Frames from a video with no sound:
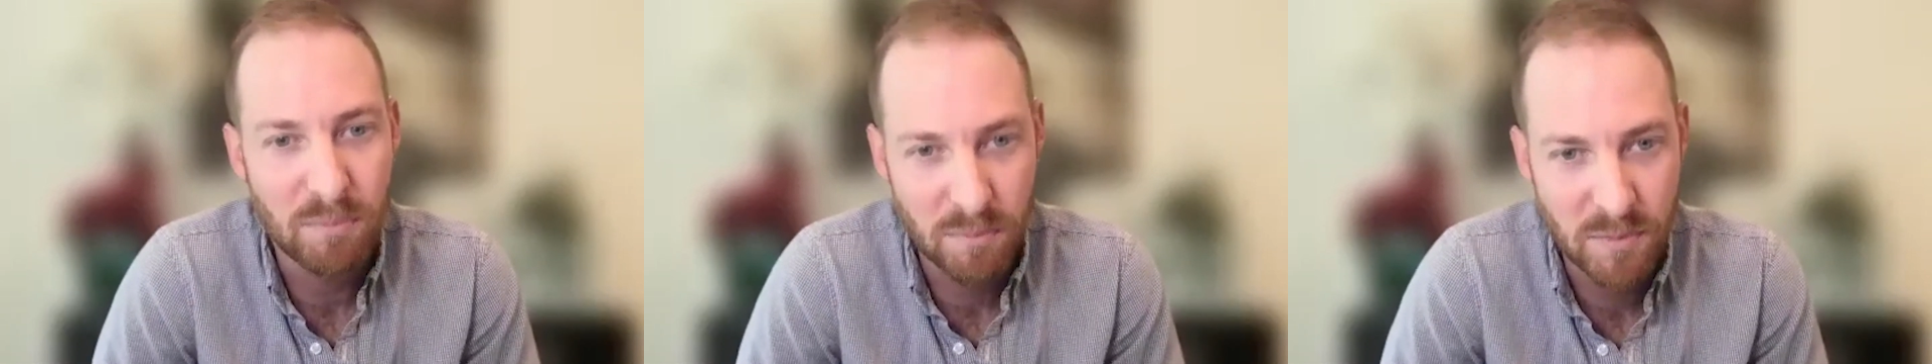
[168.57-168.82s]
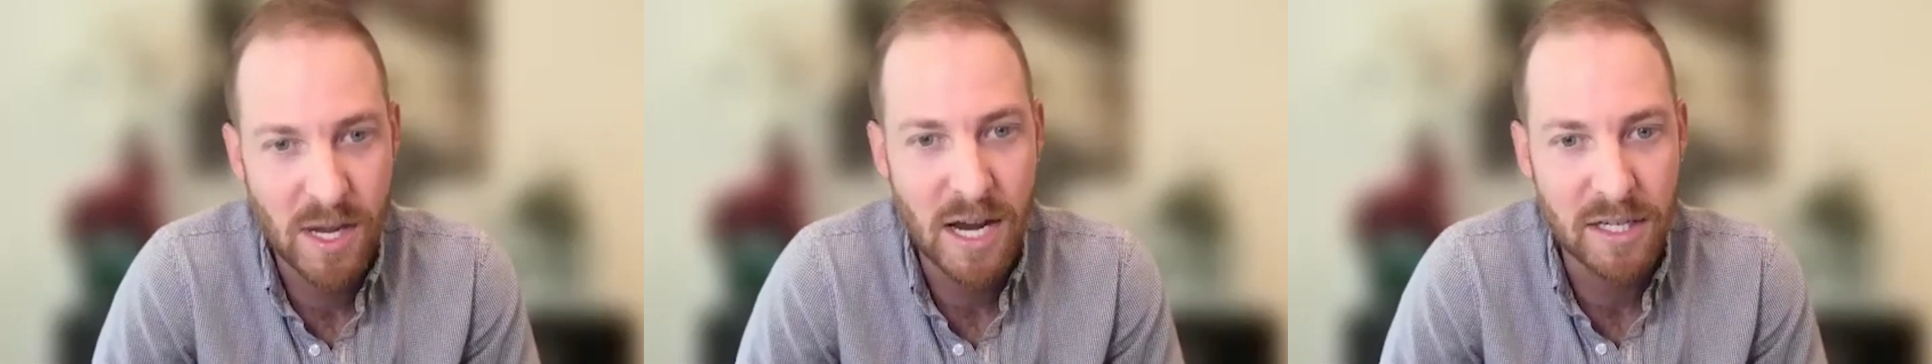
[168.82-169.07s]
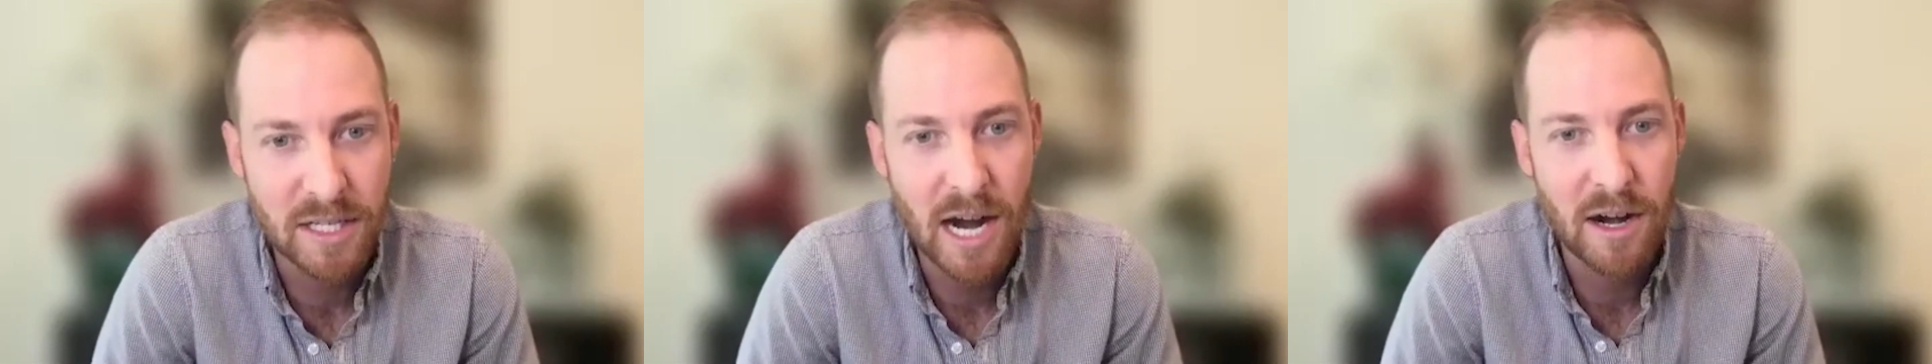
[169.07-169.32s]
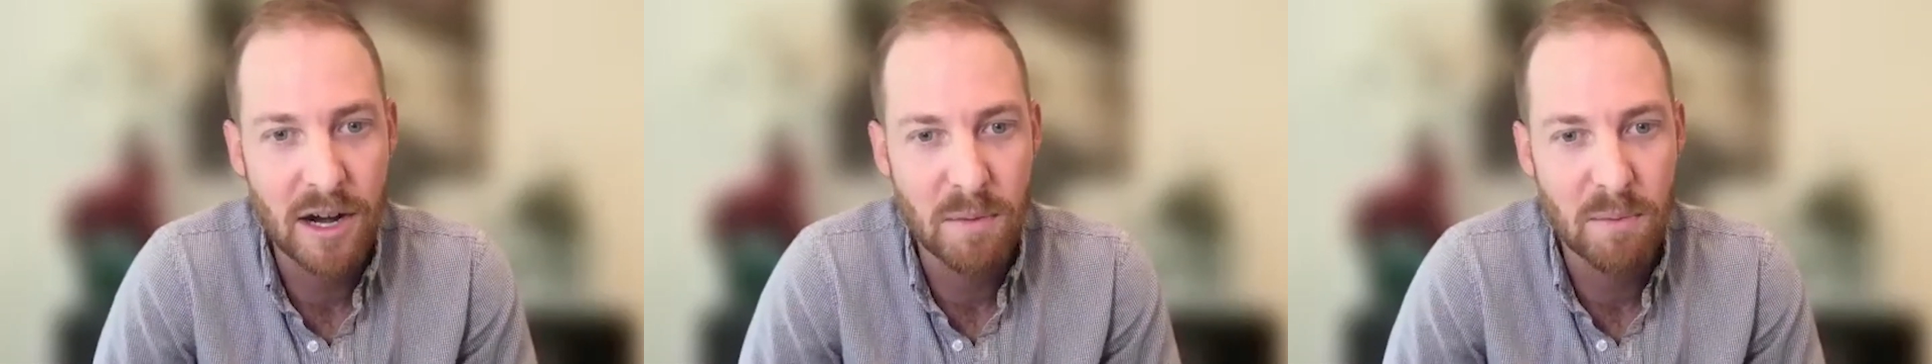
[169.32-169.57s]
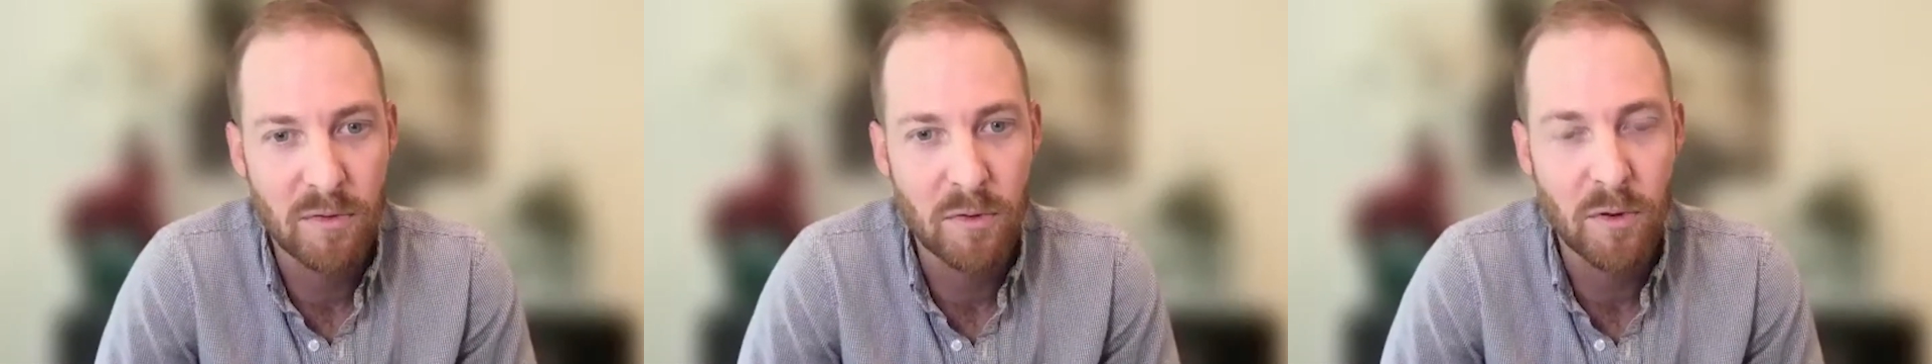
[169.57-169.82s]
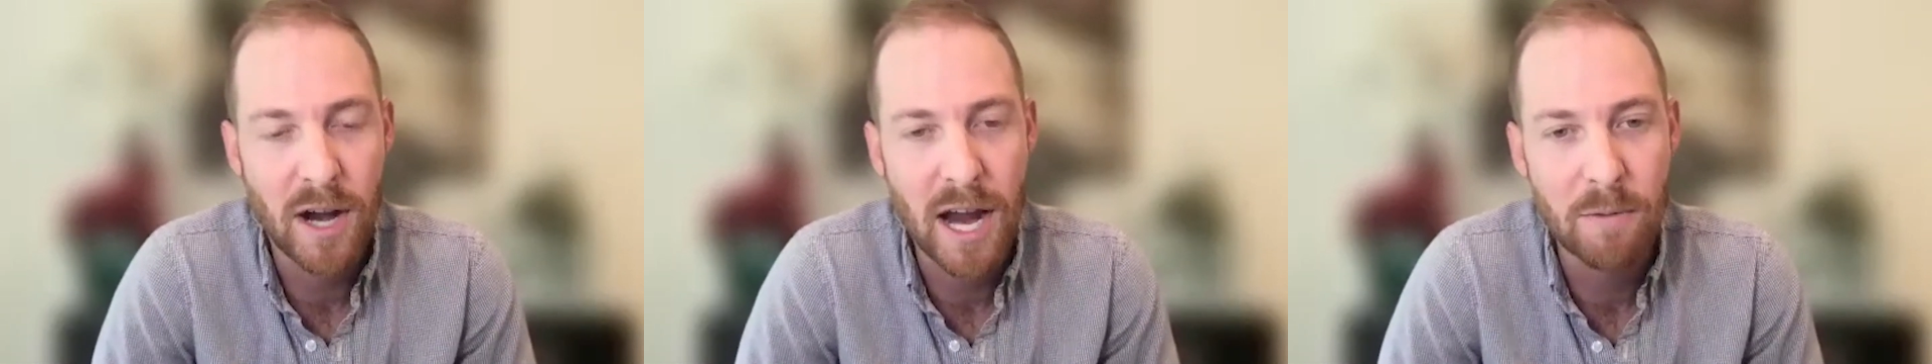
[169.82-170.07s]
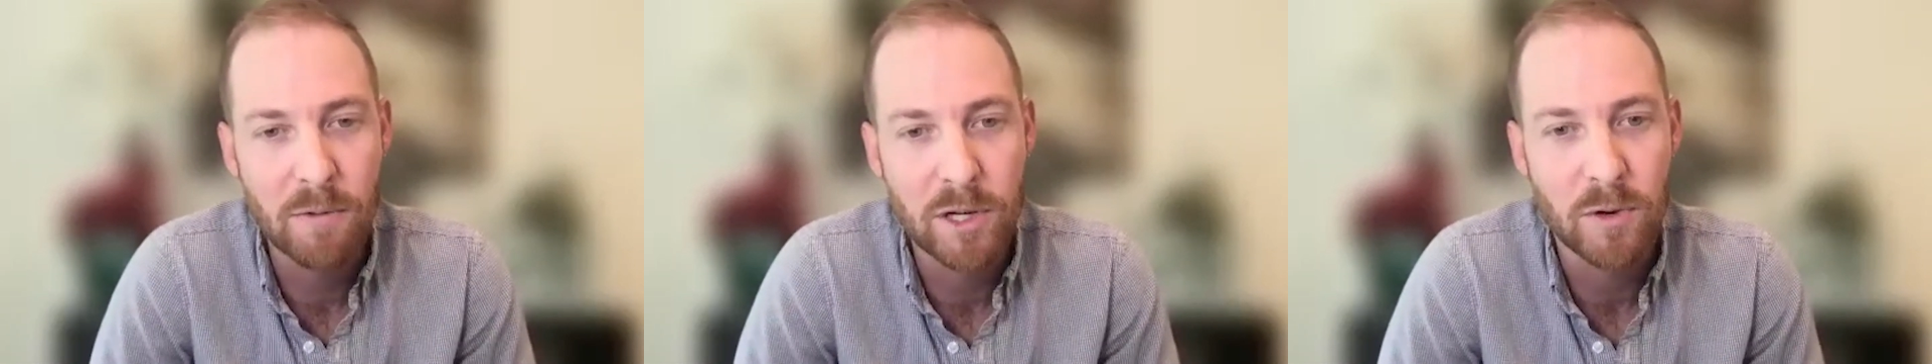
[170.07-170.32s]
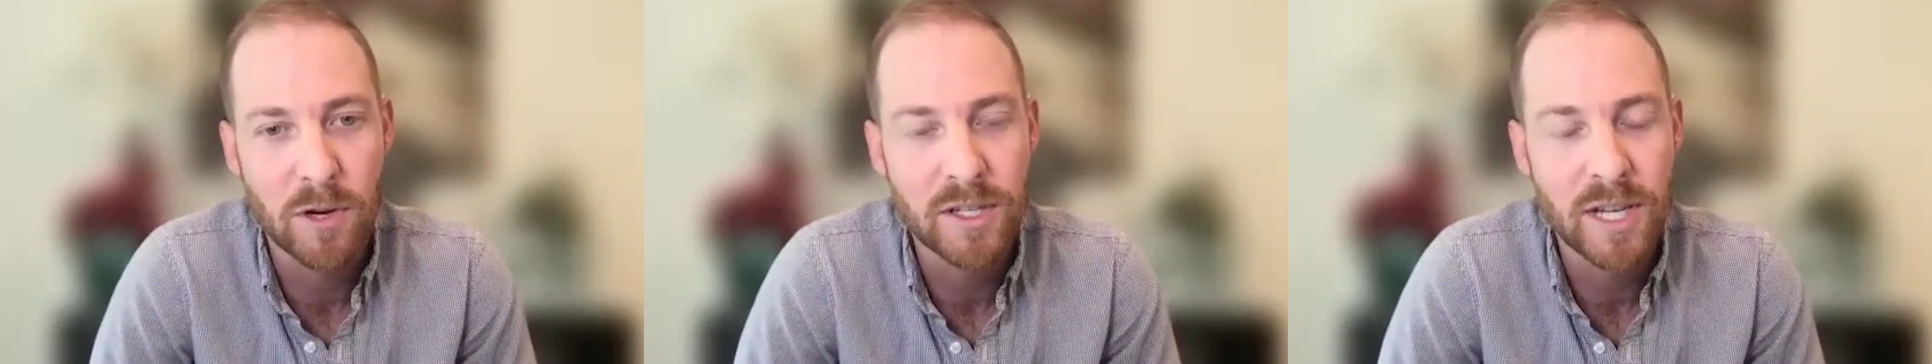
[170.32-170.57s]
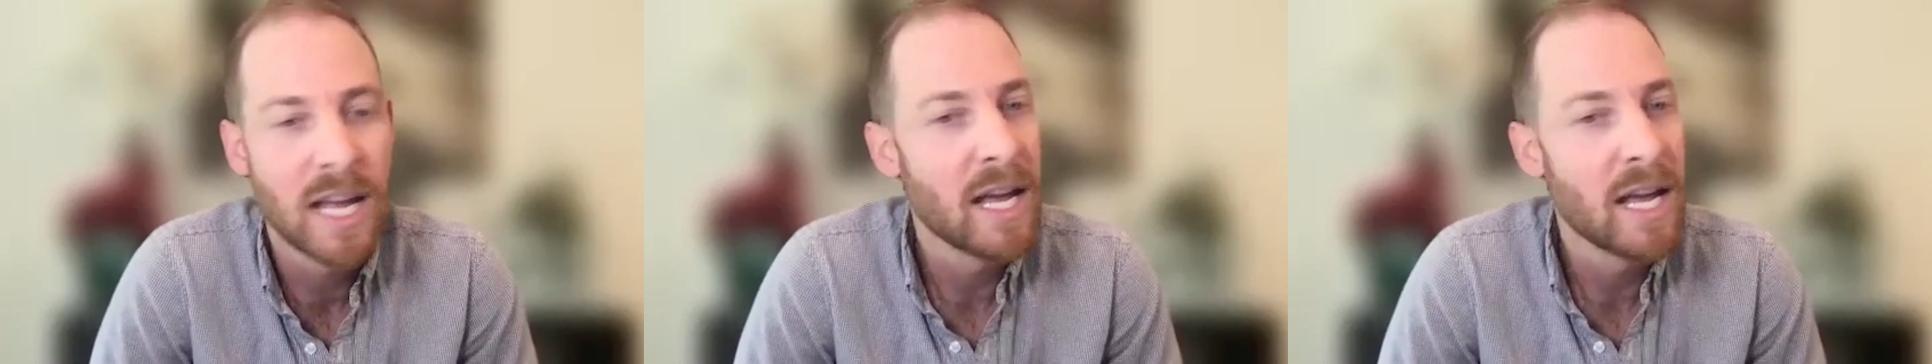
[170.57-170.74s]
the entire year beforehand, which was,